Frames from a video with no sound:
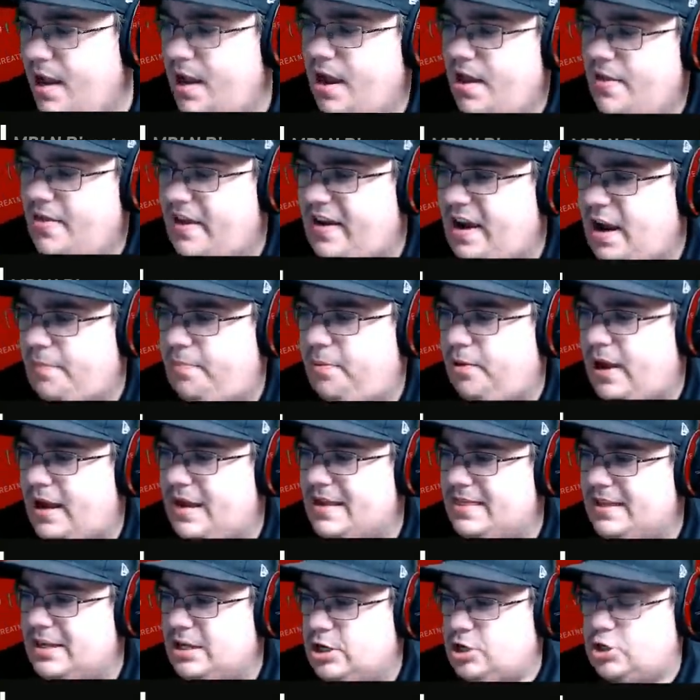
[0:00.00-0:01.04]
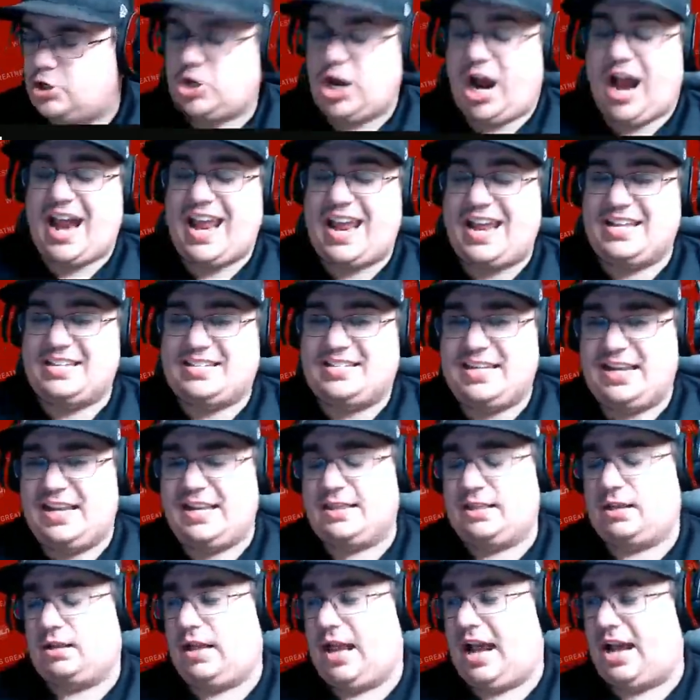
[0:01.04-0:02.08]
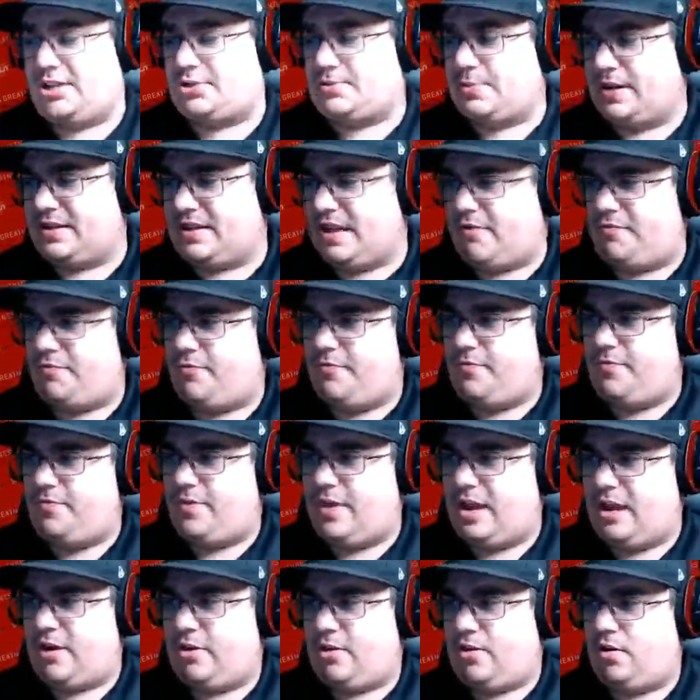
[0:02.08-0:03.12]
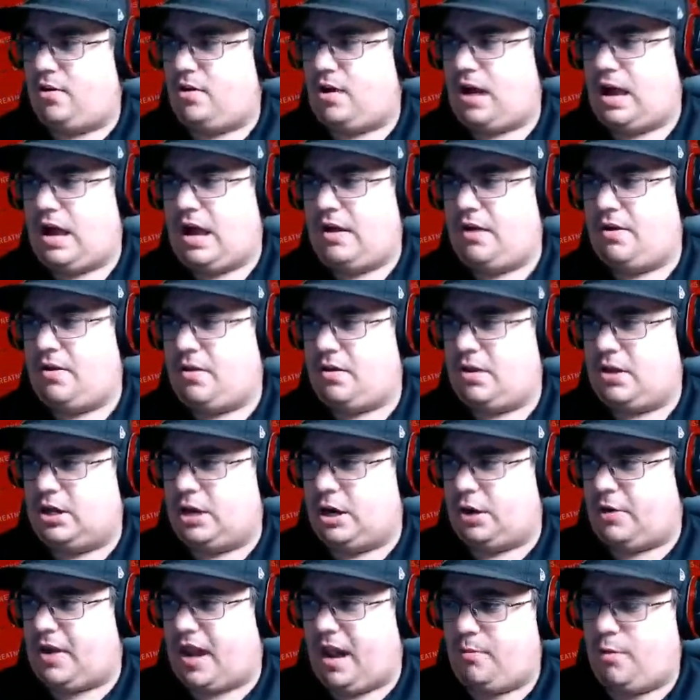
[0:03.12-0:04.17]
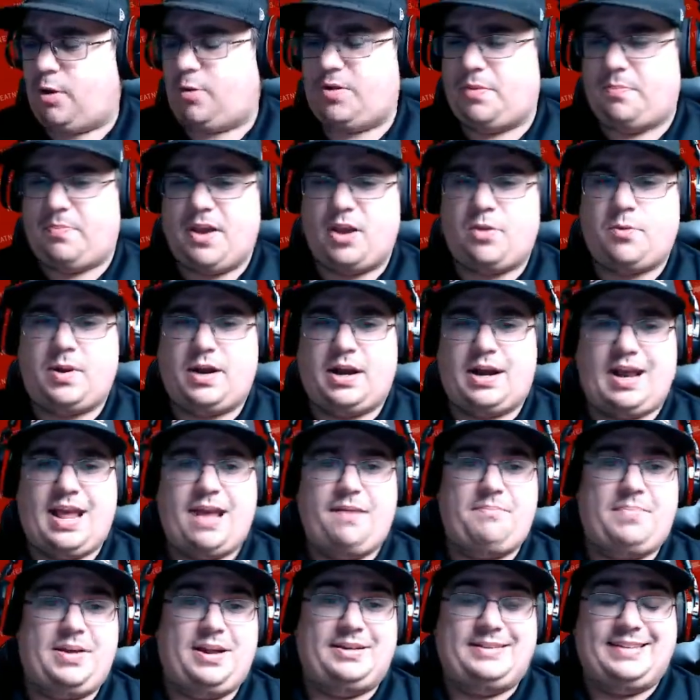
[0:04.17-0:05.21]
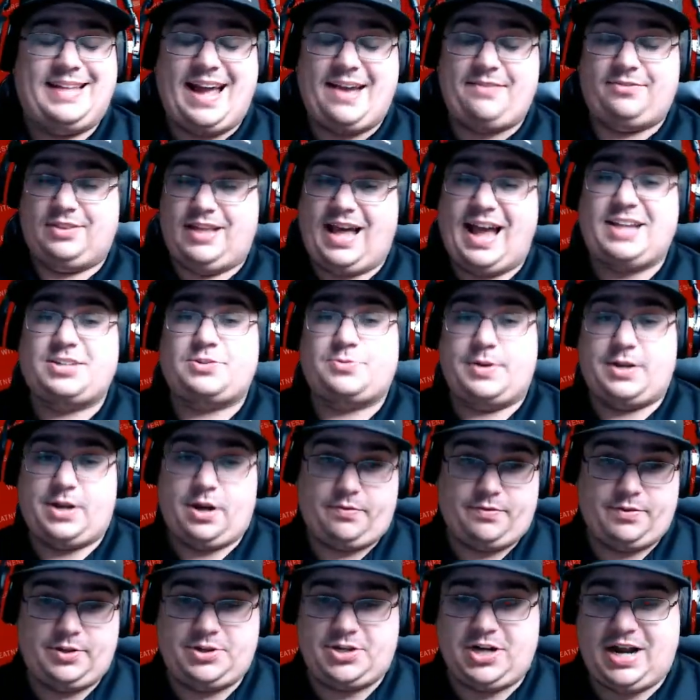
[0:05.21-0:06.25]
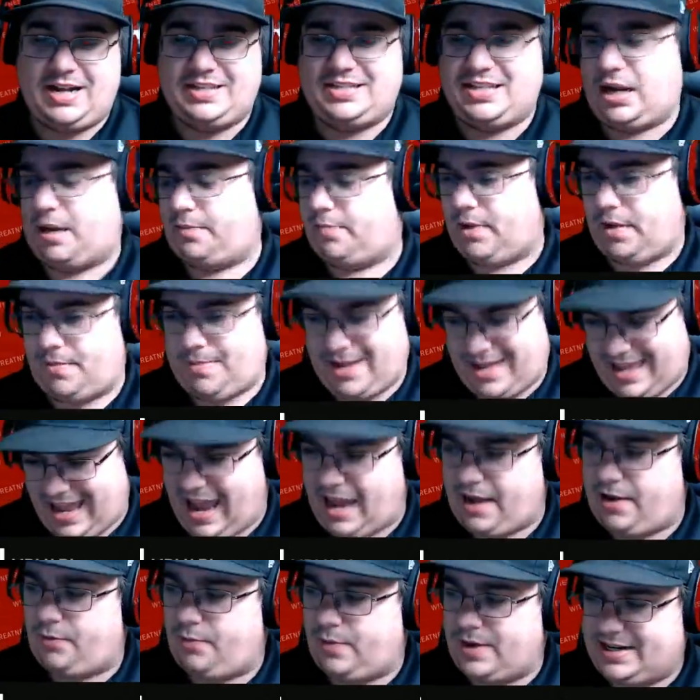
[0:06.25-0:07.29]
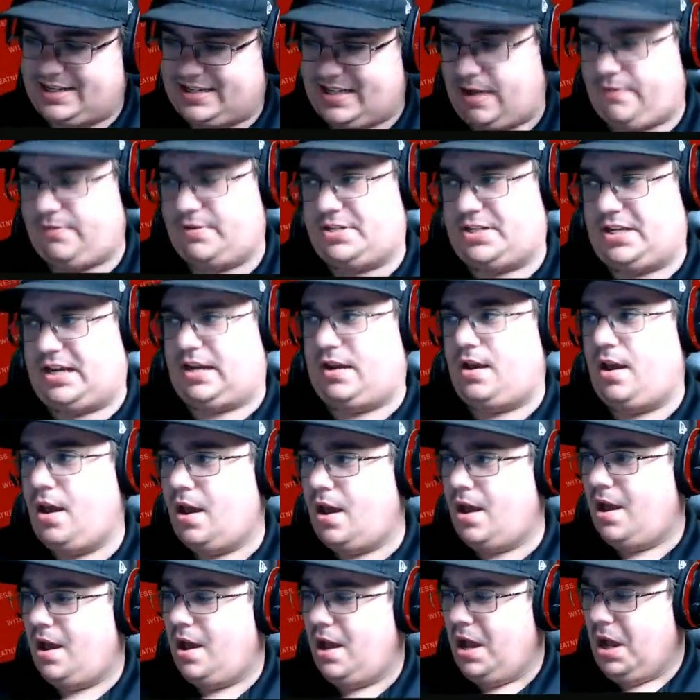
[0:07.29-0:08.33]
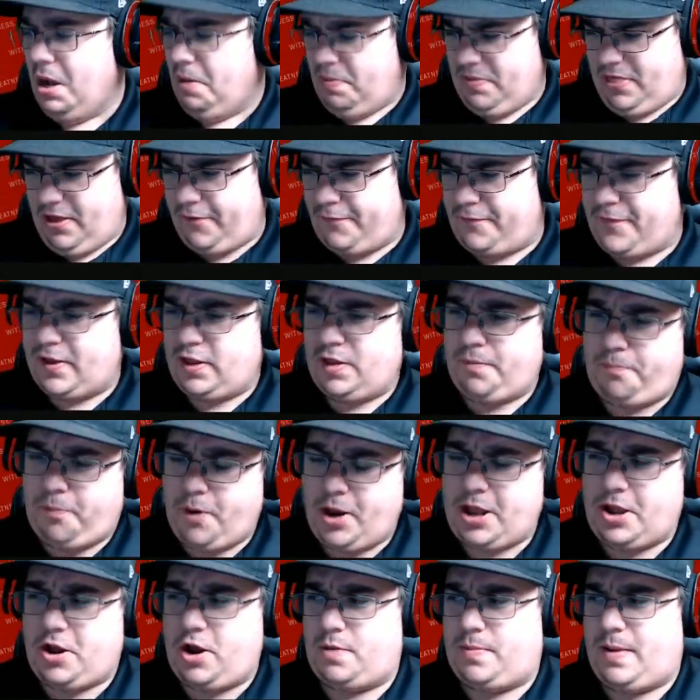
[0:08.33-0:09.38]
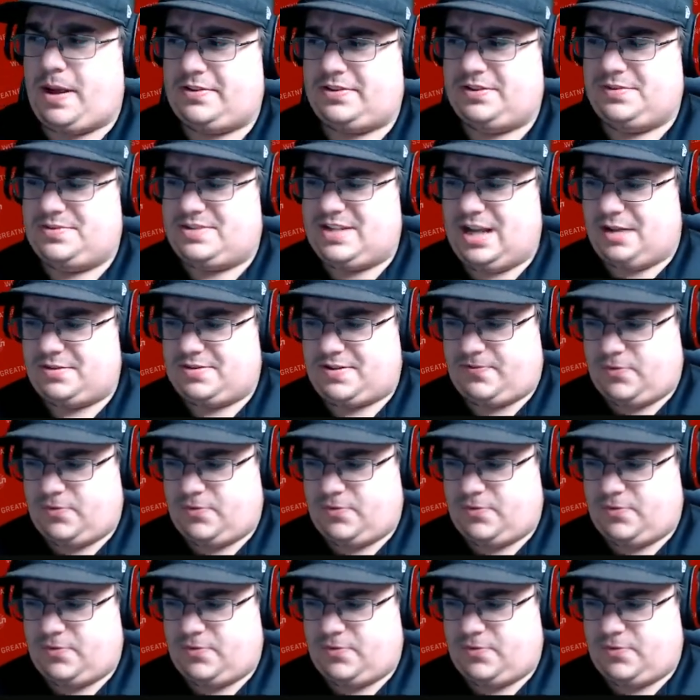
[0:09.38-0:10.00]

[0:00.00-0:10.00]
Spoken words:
They got to play the Giants in the last week. They're came away with a big win on NBL Live last week over the Giants. They got to play them again in Week 17. But they're feeling pretty good about themselves.